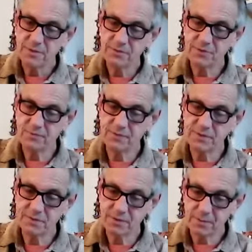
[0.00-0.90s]
So we
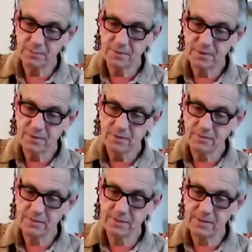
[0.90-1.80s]
stop
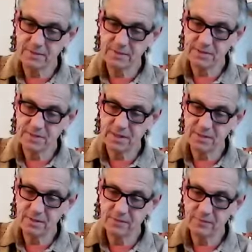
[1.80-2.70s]
with the
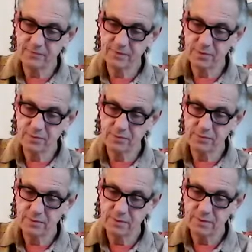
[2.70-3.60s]
understanding of the
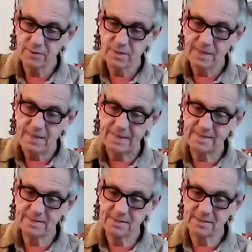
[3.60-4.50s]
known and
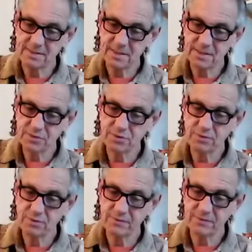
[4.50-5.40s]
the
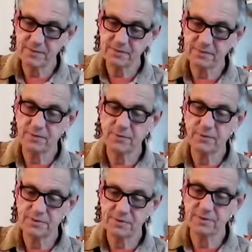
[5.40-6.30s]
cessation of the
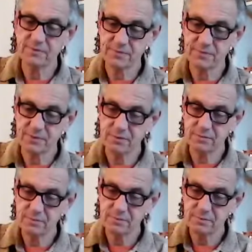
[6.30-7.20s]
authority of the
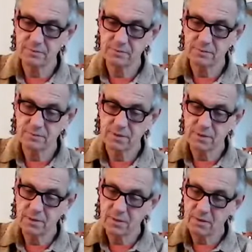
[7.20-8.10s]
known.
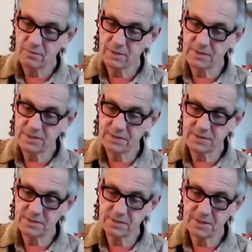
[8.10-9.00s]
One is in a
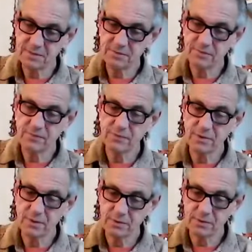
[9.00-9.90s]
state of
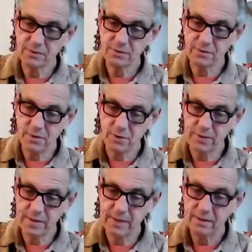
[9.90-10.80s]
non
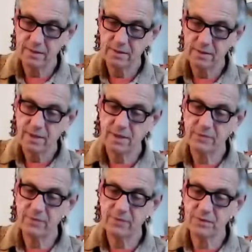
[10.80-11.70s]
knowing
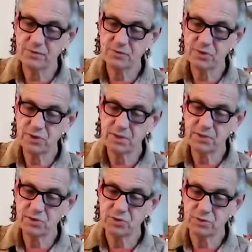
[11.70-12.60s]
and
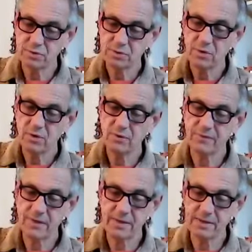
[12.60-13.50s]
renunciation
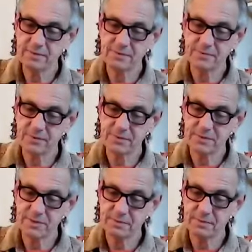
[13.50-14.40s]
of any
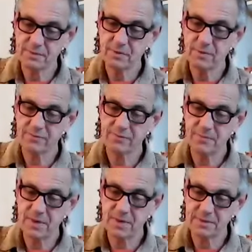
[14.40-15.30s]
authority of the
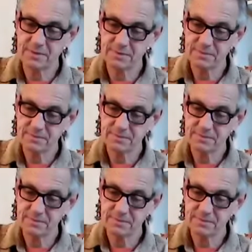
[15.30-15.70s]
mind.